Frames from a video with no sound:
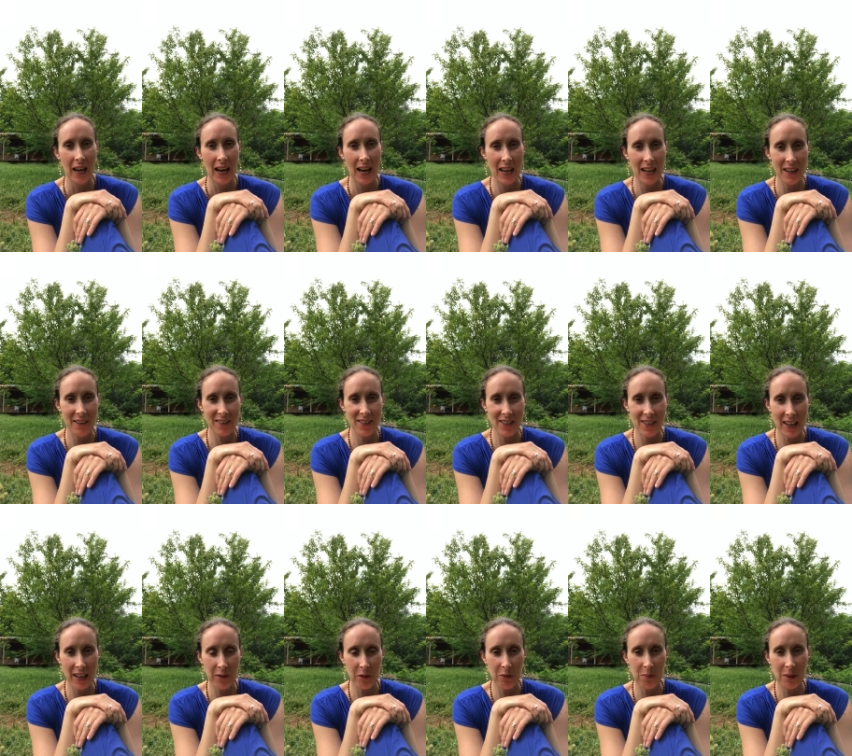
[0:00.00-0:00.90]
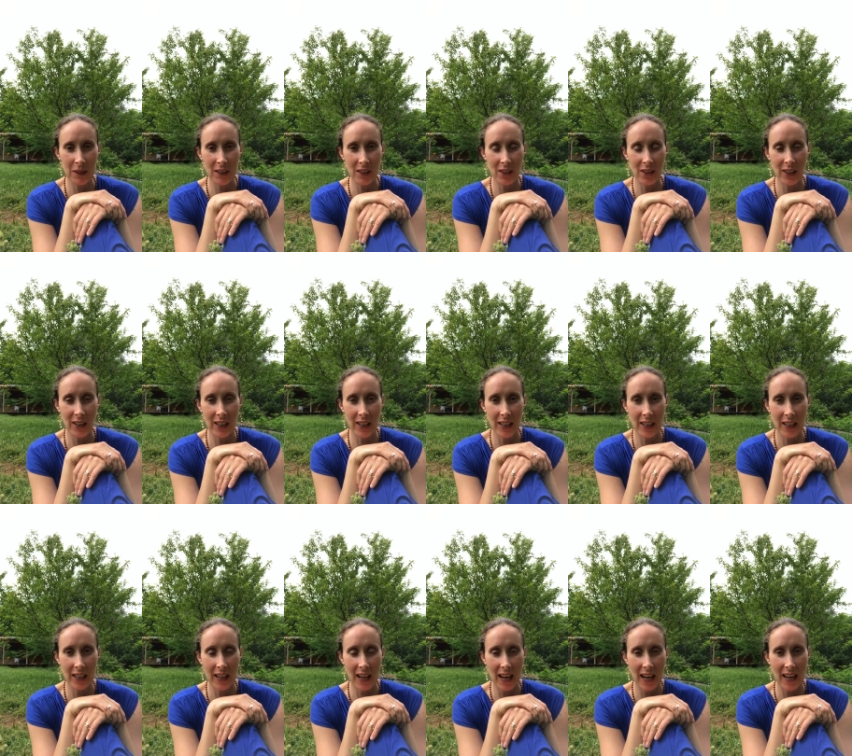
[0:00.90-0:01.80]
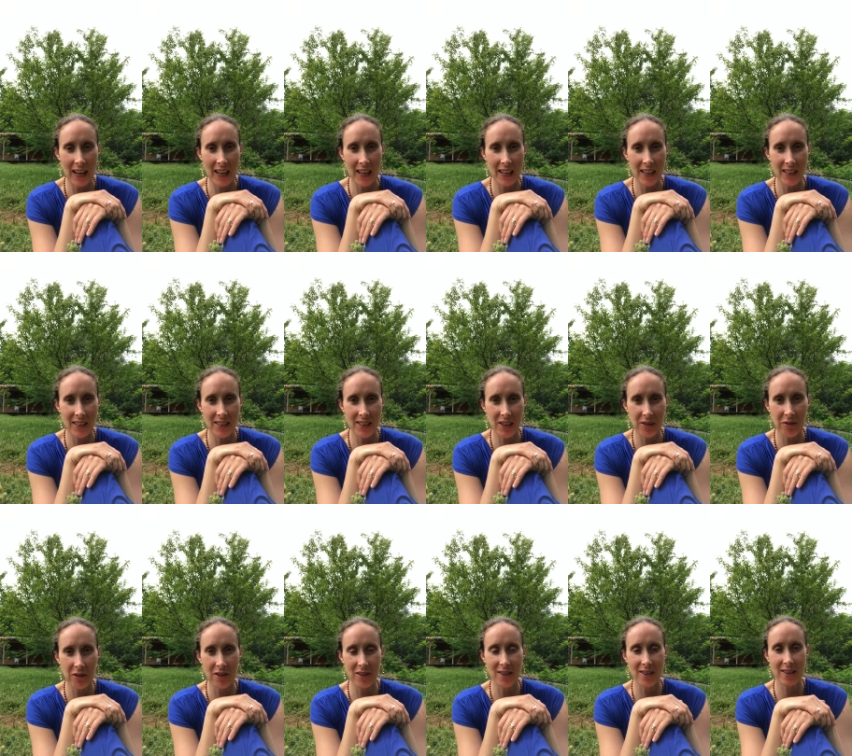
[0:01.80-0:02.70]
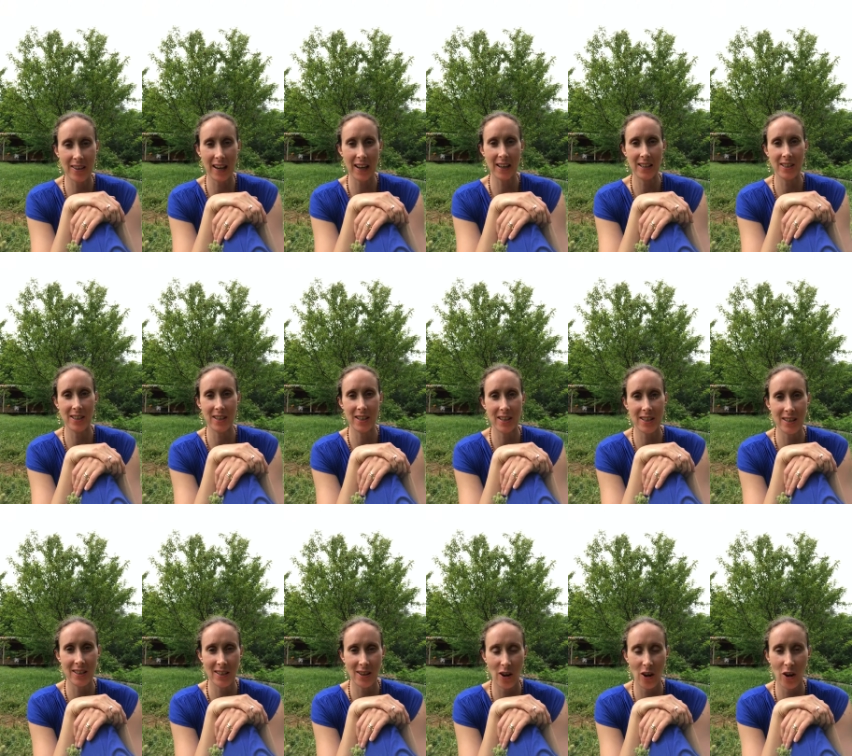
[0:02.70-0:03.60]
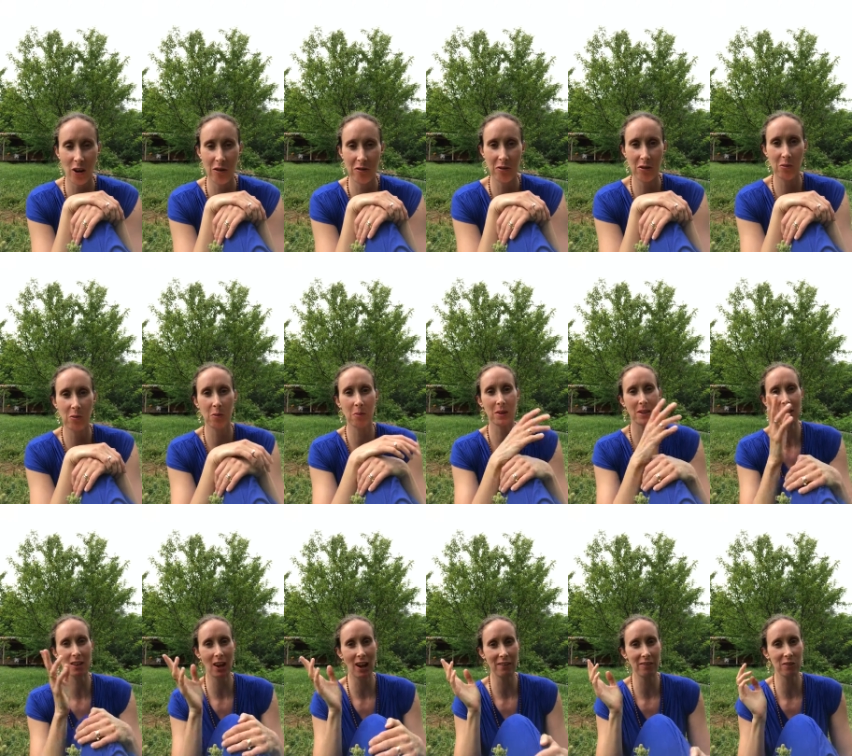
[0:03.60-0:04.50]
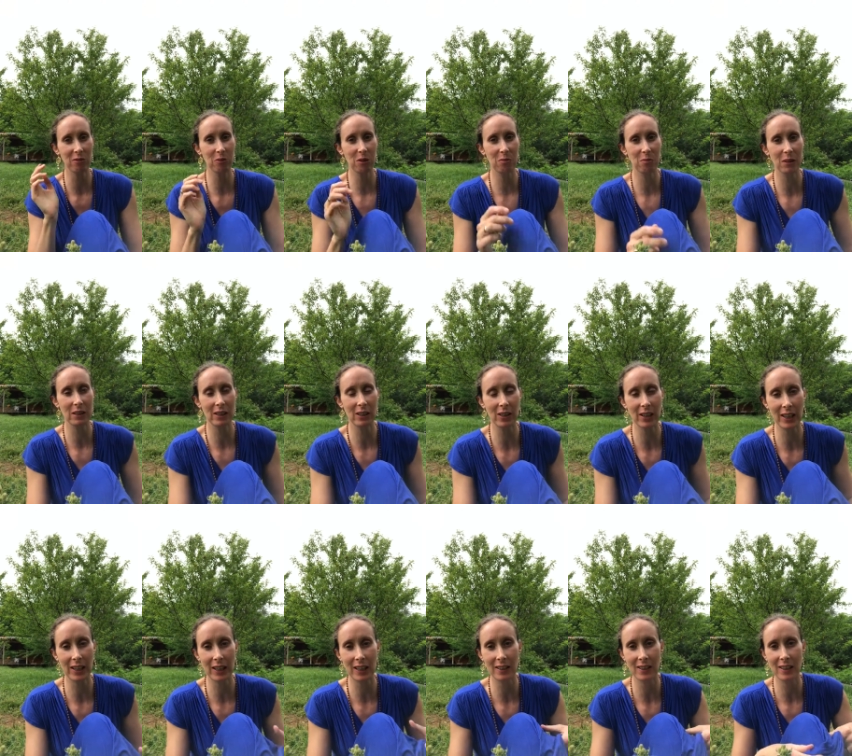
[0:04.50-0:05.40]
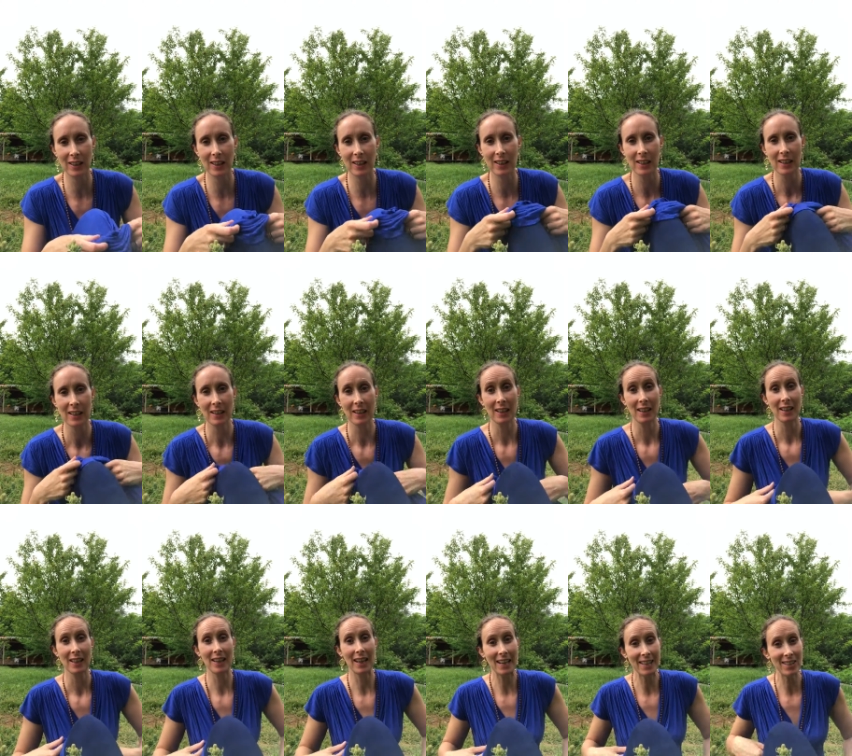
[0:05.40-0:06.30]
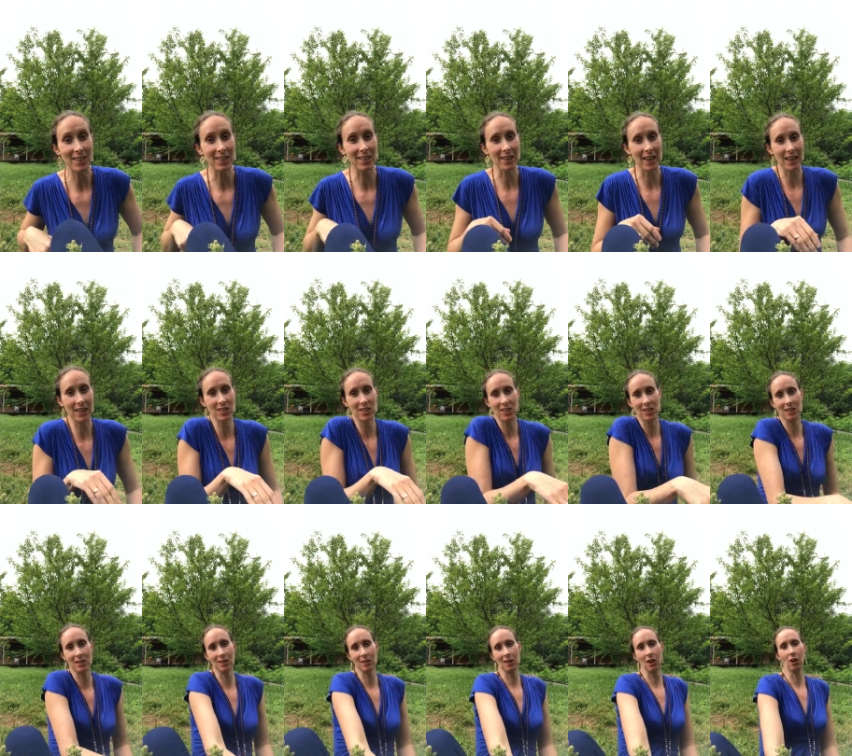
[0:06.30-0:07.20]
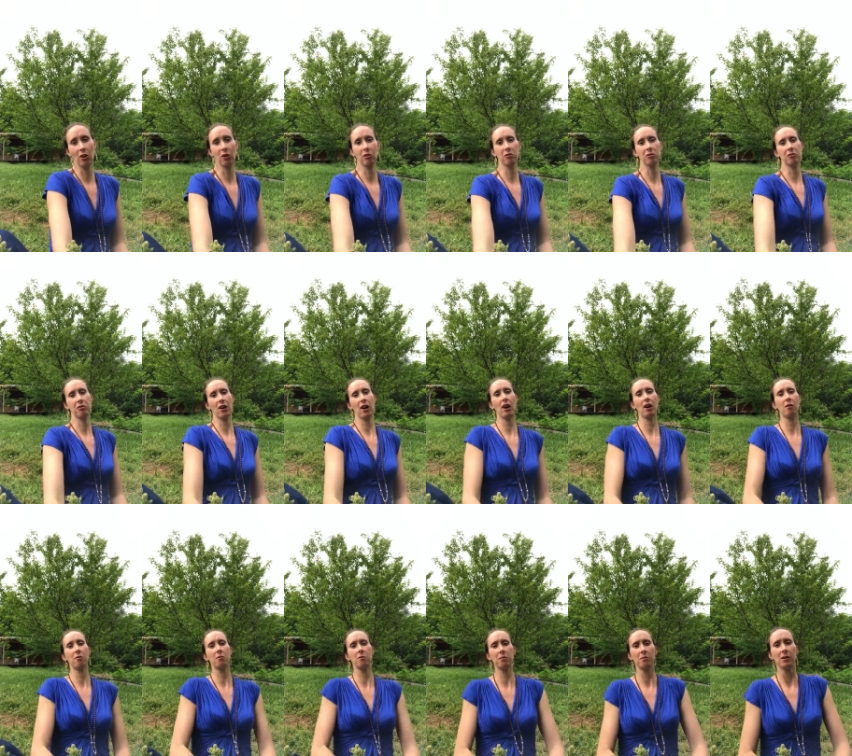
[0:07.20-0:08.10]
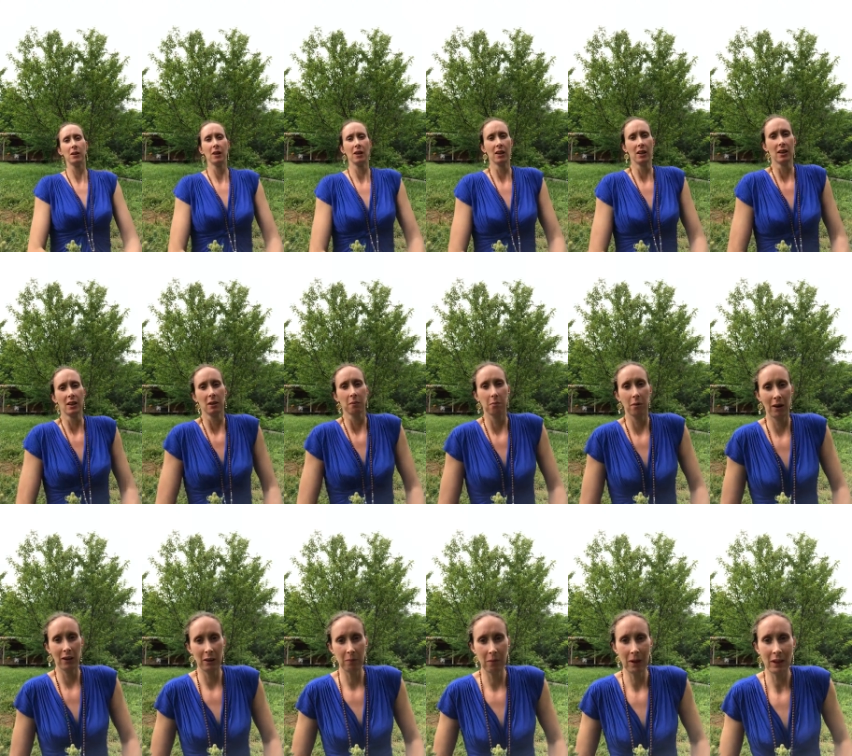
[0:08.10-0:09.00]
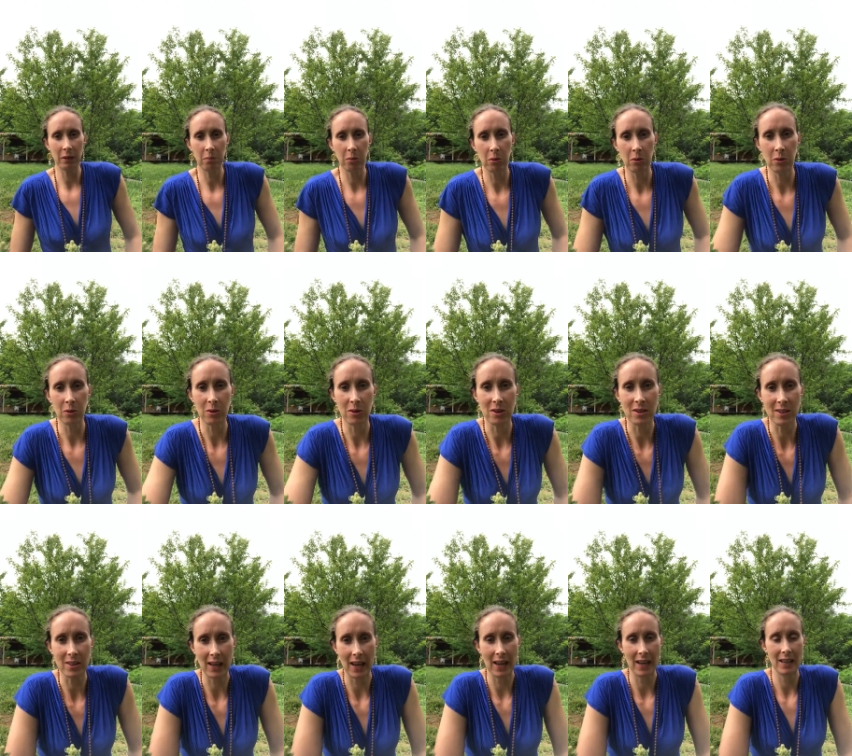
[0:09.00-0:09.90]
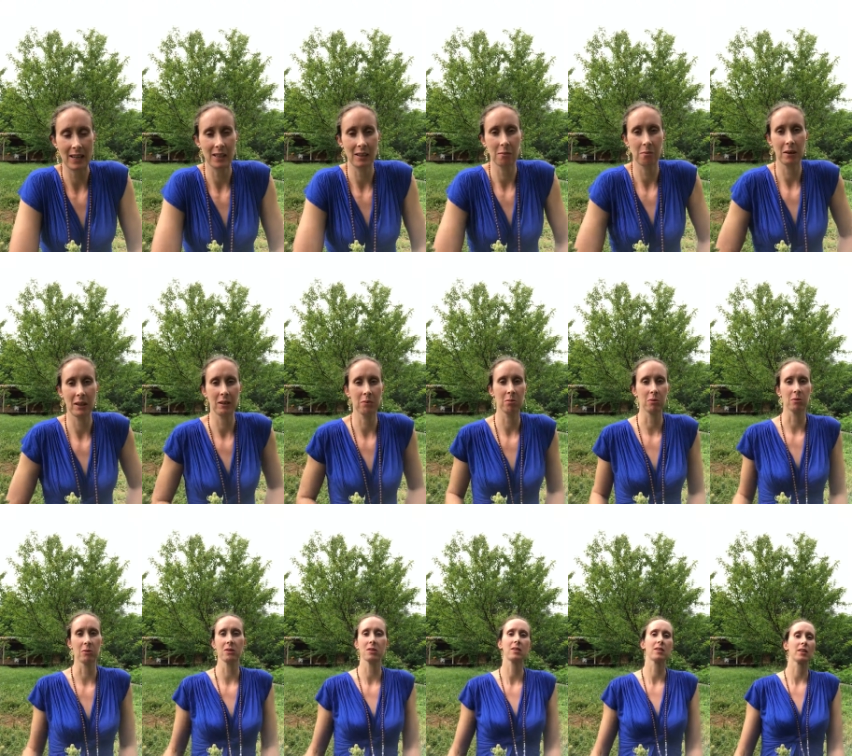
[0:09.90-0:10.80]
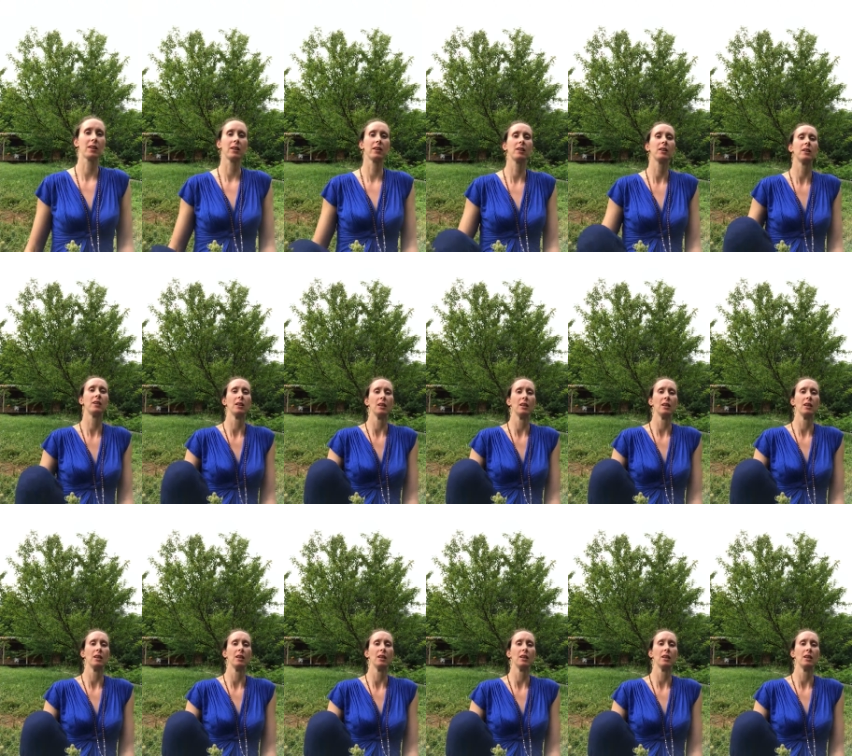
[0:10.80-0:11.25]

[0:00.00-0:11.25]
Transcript: uh, today, we've been looking at different stages of a woman's life, and we've been looking at the later stages of um, perimenopause and menopause. So,